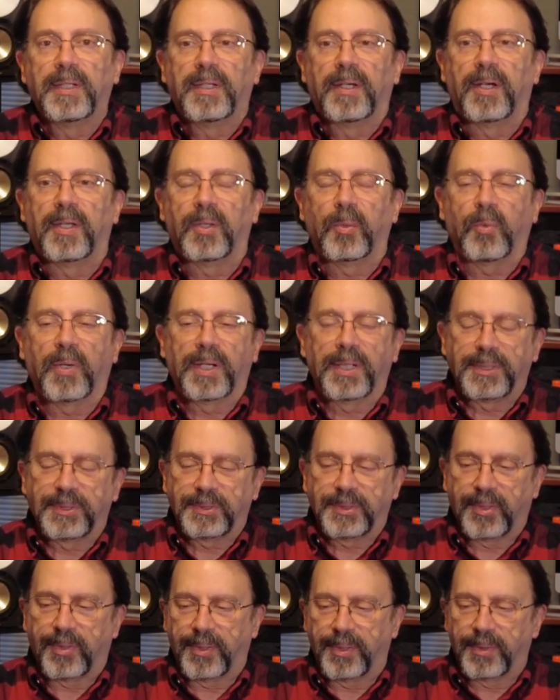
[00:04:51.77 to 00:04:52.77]

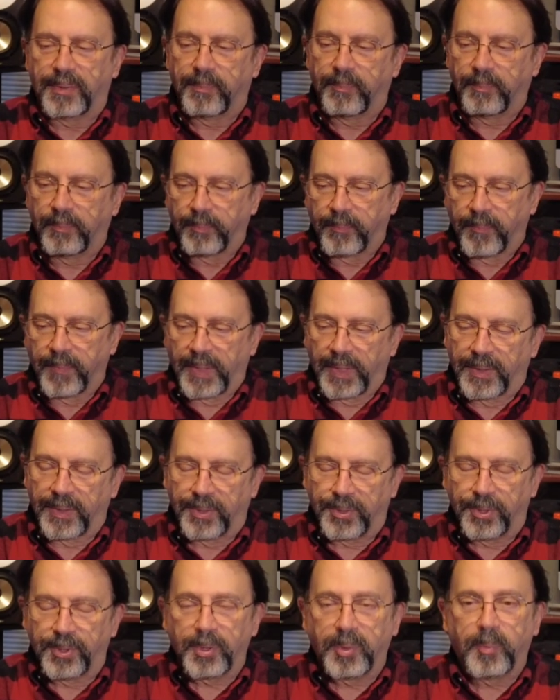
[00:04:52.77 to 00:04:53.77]
Otherwise, the the
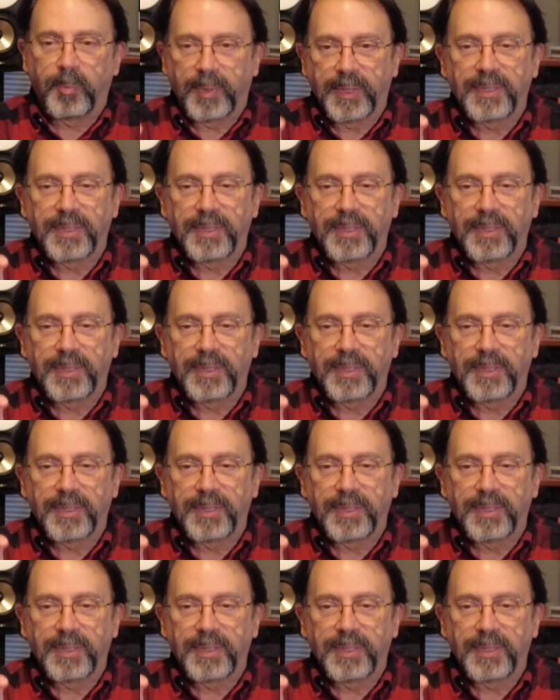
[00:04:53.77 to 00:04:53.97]
tube